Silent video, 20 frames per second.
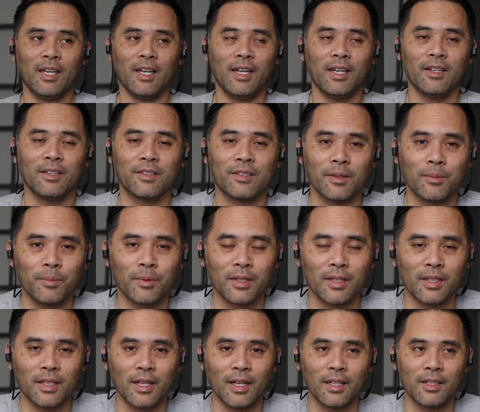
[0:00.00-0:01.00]
It is
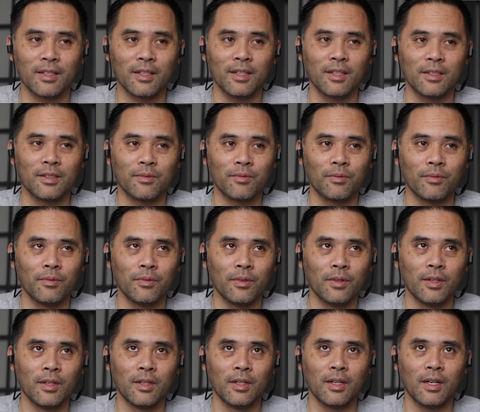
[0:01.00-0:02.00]
something that
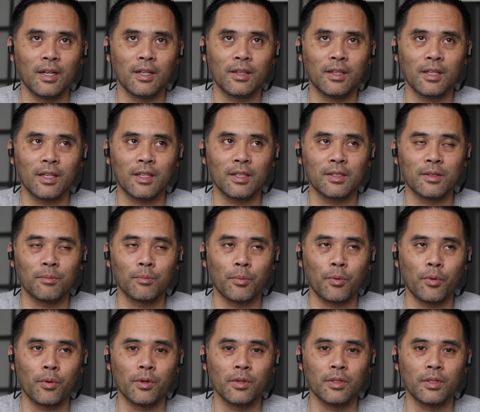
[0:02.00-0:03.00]
I think is
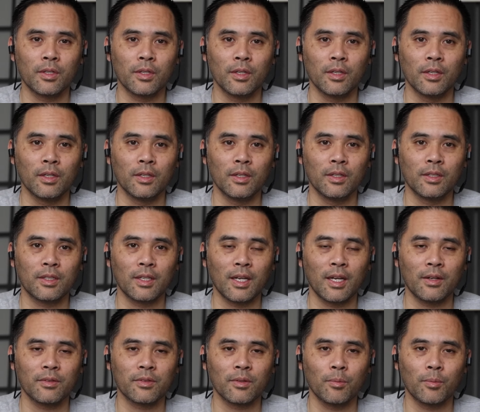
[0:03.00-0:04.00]
important to
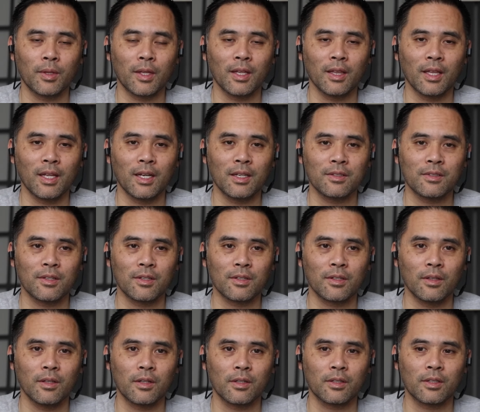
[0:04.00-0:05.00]
have something that lasts such
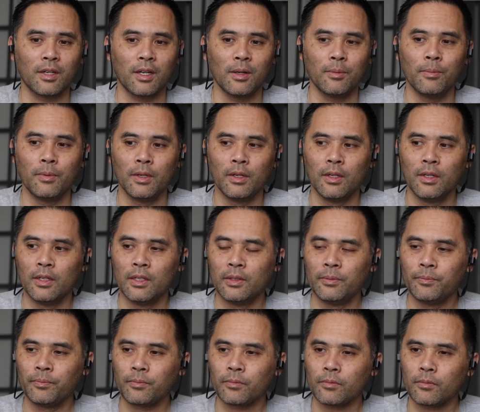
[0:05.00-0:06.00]
a long time.
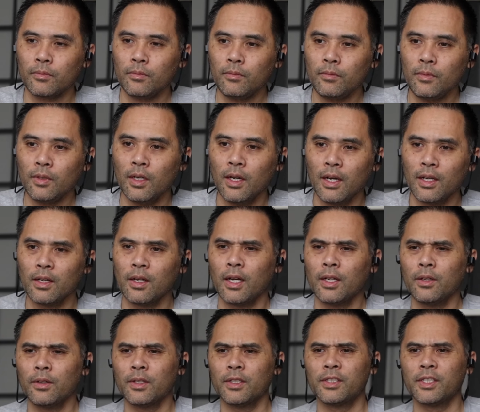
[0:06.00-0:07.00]

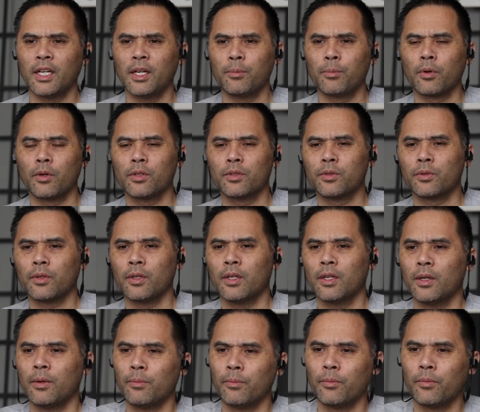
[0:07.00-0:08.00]
I know the Jaybirds,
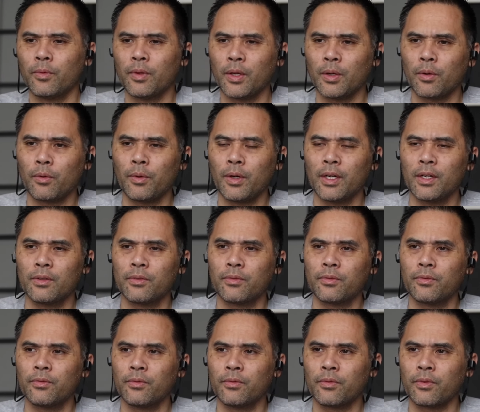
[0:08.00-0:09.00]
they were rated
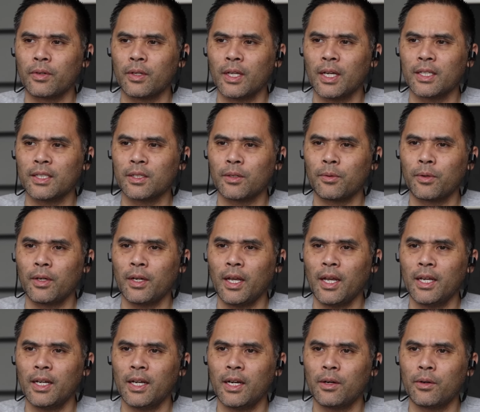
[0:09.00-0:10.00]
for lasting around
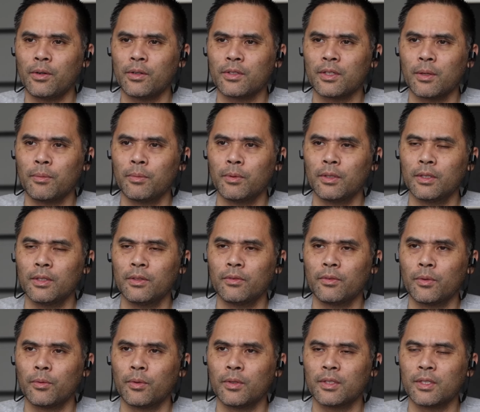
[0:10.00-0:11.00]
8 hours, I
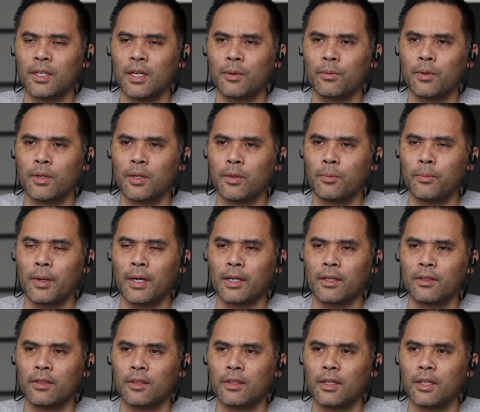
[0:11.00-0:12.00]
believe, the ones that I wanted
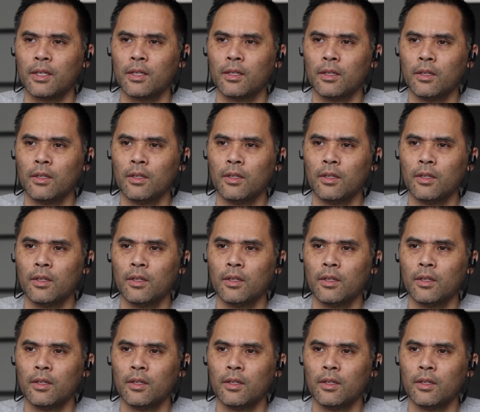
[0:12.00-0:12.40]
back in the day.